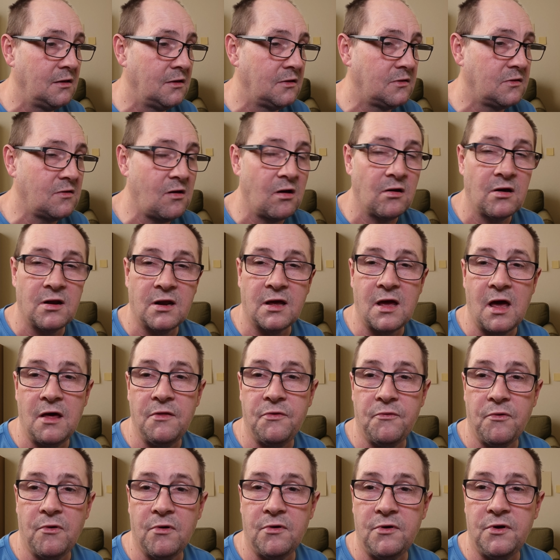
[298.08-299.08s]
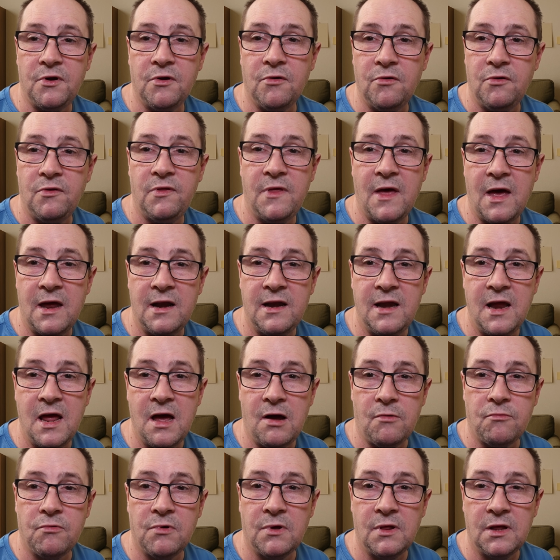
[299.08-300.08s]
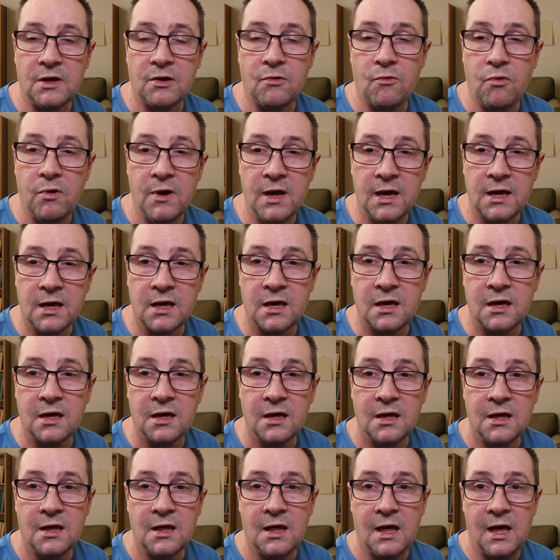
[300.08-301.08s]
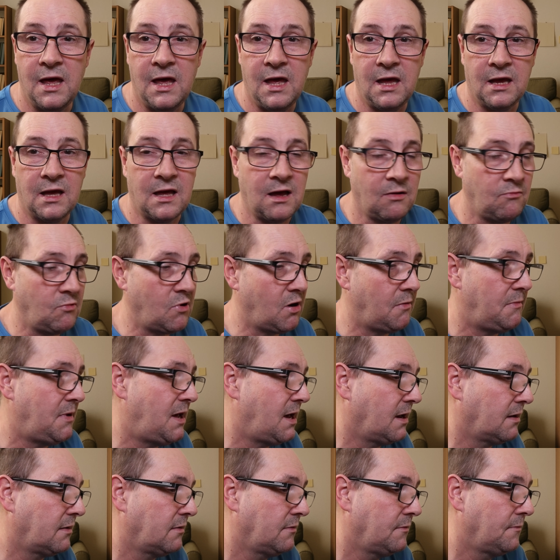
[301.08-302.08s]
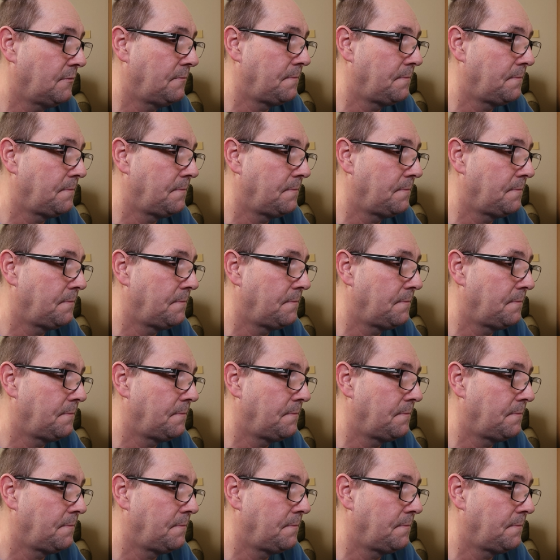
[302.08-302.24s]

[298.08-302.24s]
So I'm going to go through and do that now really quick and come right back.